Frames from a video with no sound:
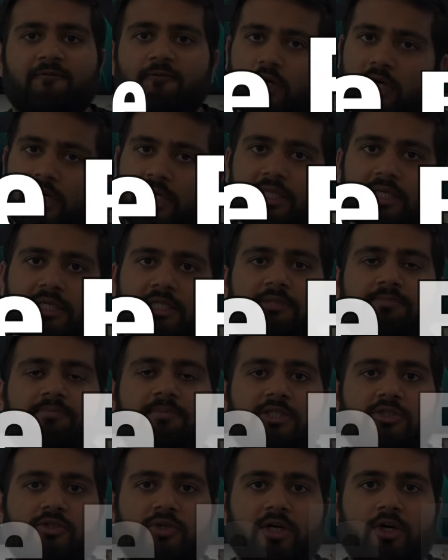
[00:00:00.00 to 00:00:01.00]
For others,
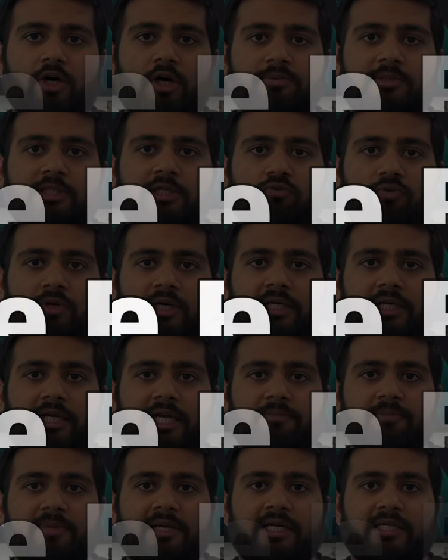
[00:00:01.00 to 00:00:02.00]
pursuing option one
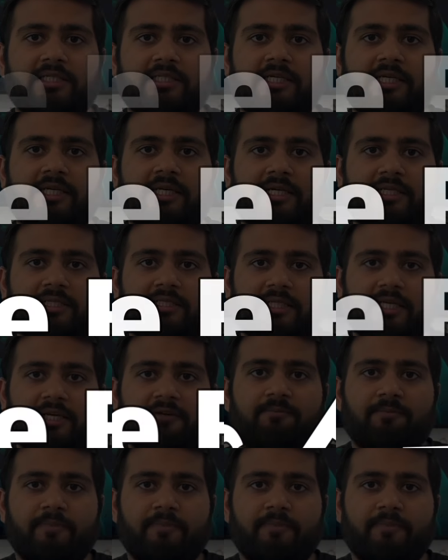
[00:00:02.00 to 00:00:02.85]
can be considered a safe